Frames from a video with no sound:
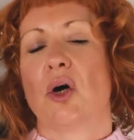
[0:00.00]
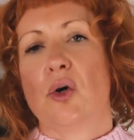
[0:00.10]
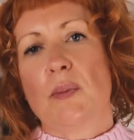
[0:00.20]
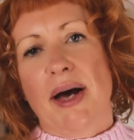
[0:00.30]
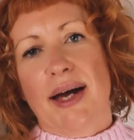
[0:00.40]

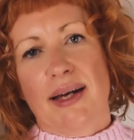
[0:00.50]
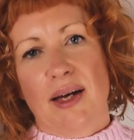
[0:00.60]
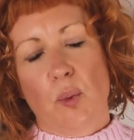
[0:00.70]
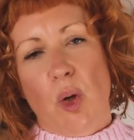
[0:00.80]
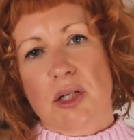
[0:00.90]
go back
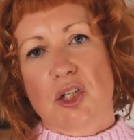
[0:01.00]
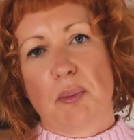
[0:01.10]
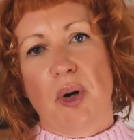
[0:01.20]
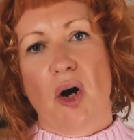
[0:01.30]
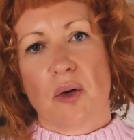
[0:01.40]
and watch
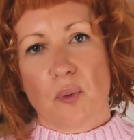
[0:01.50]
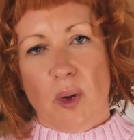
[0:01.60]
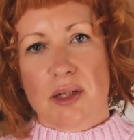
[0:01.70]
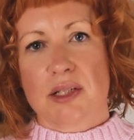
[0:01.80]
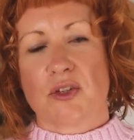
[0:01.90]
part
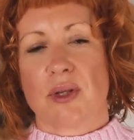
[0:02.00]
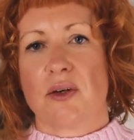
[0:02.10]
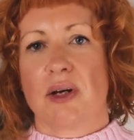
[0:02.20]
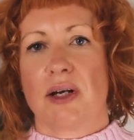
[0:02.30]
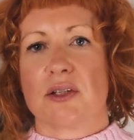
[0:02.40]
one so that
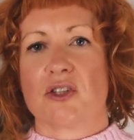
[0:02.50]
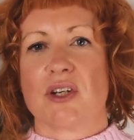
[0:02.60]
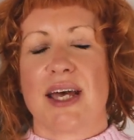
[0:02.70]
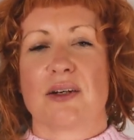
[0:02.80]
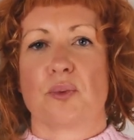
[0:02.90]
you can
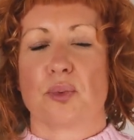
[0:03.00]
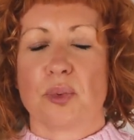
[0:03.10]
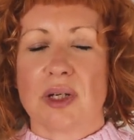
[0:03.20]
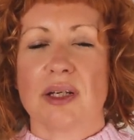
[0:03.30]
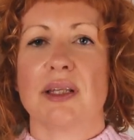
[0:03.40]
understand
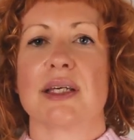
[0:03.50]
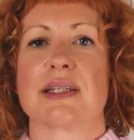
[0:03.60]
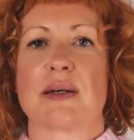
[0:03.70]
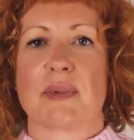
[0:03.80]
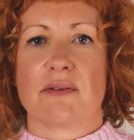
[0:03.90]
really
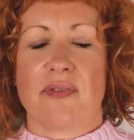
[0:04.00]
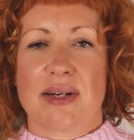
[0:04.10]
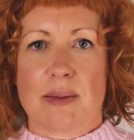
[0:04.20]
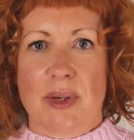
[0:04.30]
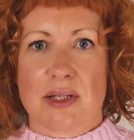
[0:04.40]
some of the
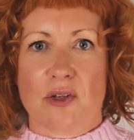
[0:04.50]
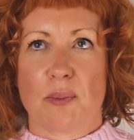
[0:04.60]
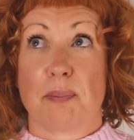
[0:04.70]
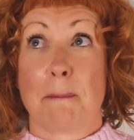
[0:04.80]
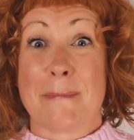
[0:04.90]

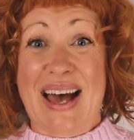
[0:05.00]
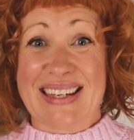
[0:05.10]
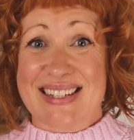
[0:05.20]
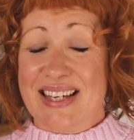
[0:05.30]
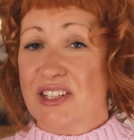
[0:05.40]
fundamental
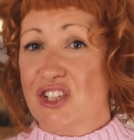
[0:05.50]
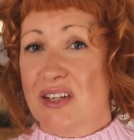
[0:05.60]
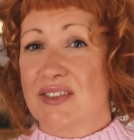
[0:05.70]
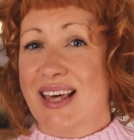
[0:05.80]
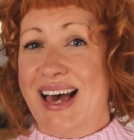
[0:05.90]
mindset
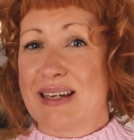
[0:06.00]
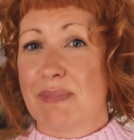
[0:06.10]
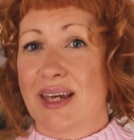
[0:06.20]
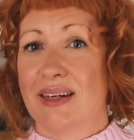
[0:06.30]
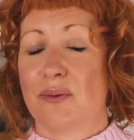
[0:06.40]
shifts I
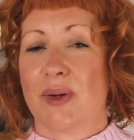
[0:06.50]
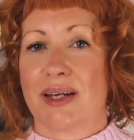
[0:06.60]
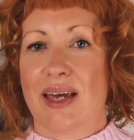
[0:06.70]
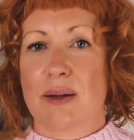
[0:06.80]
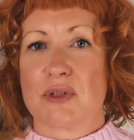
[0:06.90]
made when
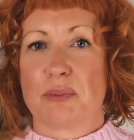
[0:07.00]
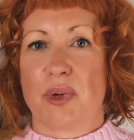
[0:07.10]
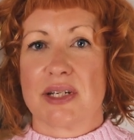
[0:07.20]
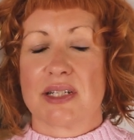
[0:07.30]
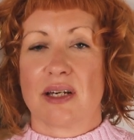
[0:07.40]
it came to
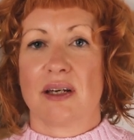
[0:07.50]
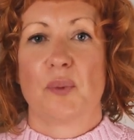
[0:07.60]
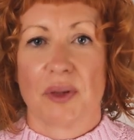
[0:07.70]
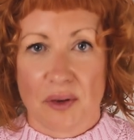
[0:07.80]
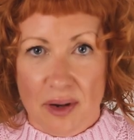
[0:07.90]
pricing
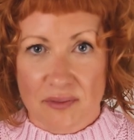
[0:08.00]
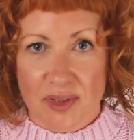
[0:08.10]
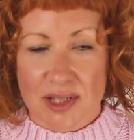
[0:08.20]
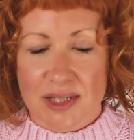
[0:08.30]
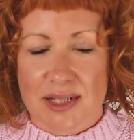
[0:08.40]
with
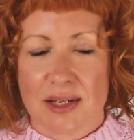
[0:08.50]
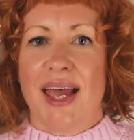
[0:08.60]
confidence.